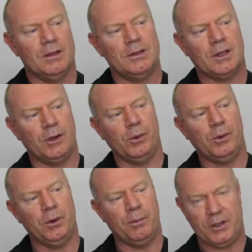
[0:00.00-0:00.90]
So we
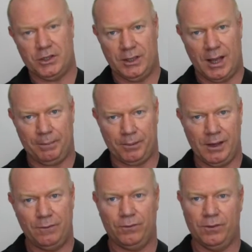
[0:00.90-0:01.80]
want to match it up.
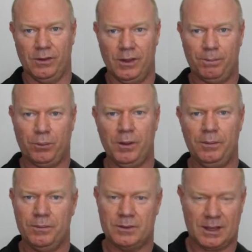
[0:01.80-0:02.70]
If the
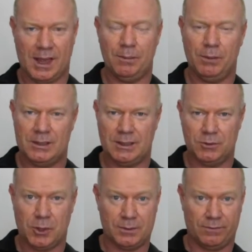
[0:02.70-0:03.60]
problem can be
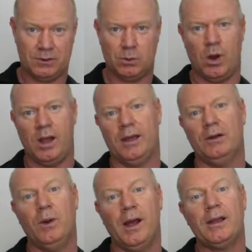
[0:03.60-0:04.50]
sometimes if it's way out
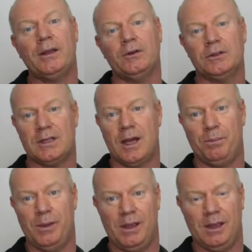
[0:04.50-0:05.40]
of whack, it'll
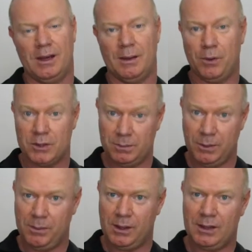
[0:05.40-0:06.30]
start picking it up,
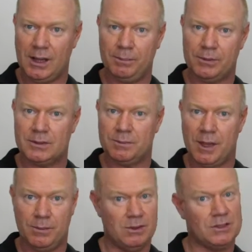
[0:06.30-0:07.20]
possibly picking up as
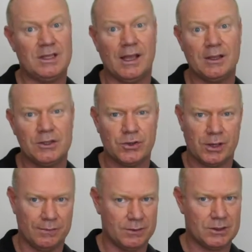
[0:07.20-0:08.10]
maybe your second
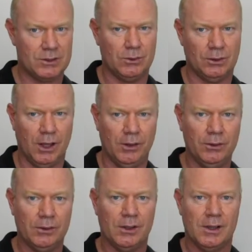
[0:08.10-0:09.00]
string if it's too
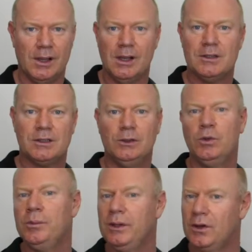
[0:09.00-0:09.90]
low. So you
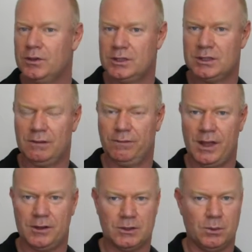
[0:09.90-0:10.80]
want to be conscious of
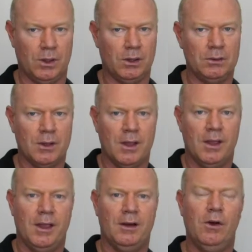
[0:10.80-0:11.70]
that as well,
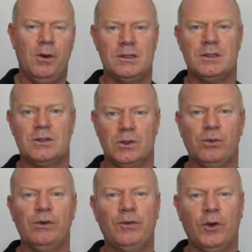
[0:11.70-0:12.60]
and always sort
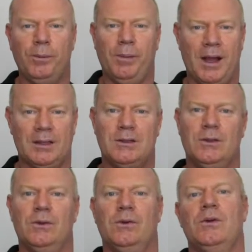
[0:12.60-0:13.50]
of refer back
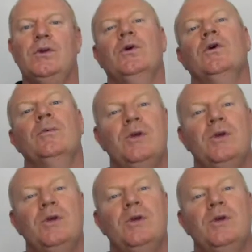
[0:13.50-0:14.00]
to your